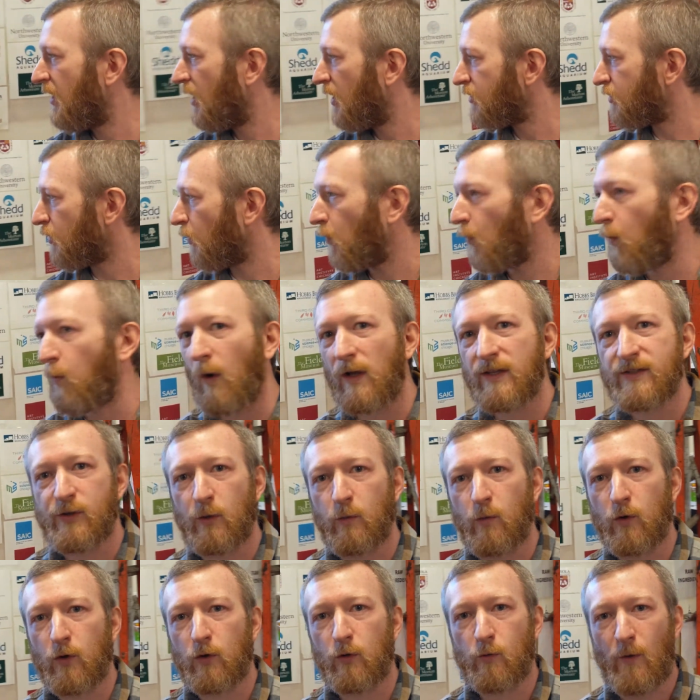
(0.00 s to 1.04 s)
So once
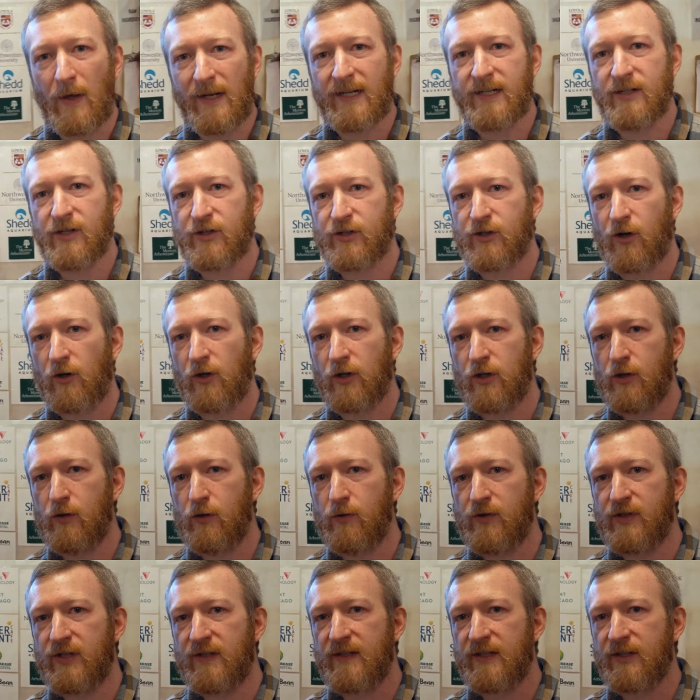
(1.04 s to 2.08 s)
we're ready to start
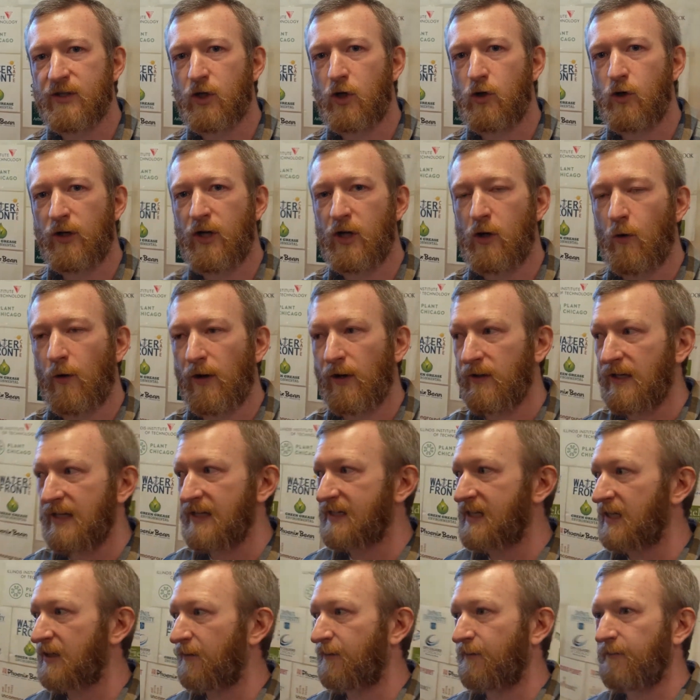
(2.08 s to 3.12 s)
using this cooking oil,
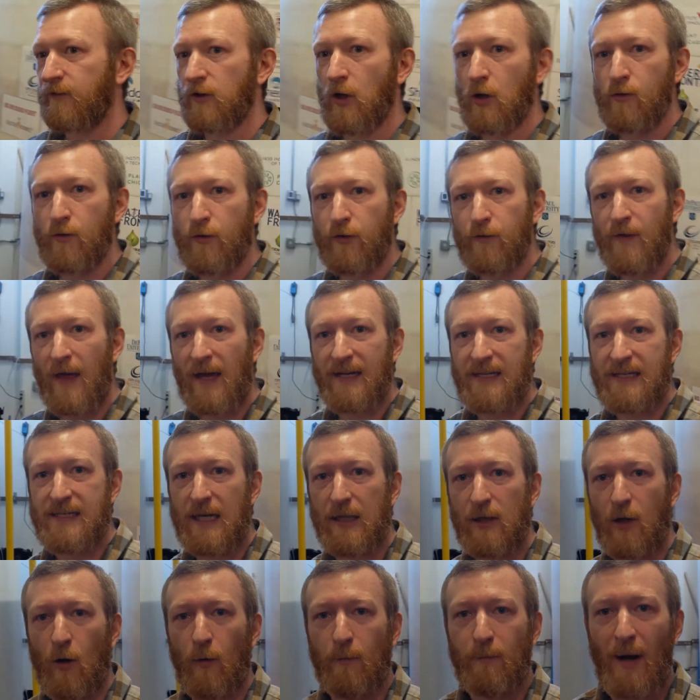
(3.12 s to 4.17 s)
it's going to flow through that
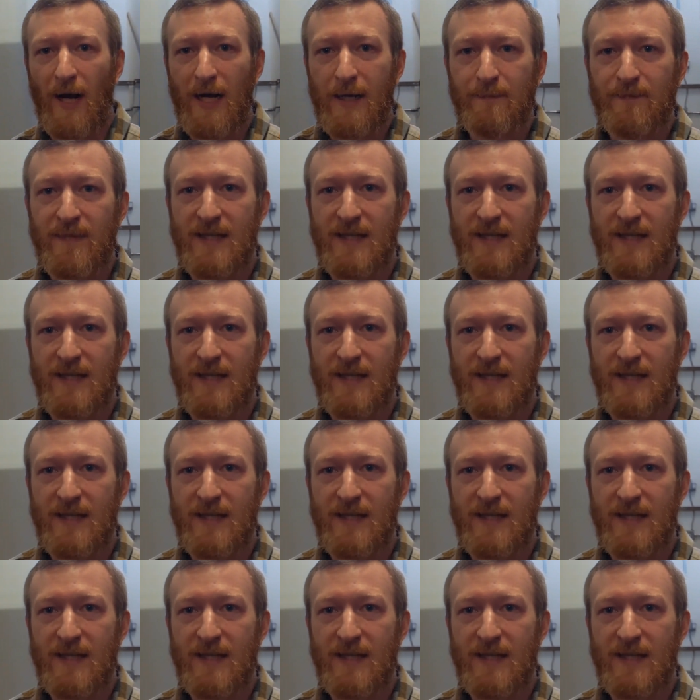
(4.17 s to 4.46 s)
yellow pipe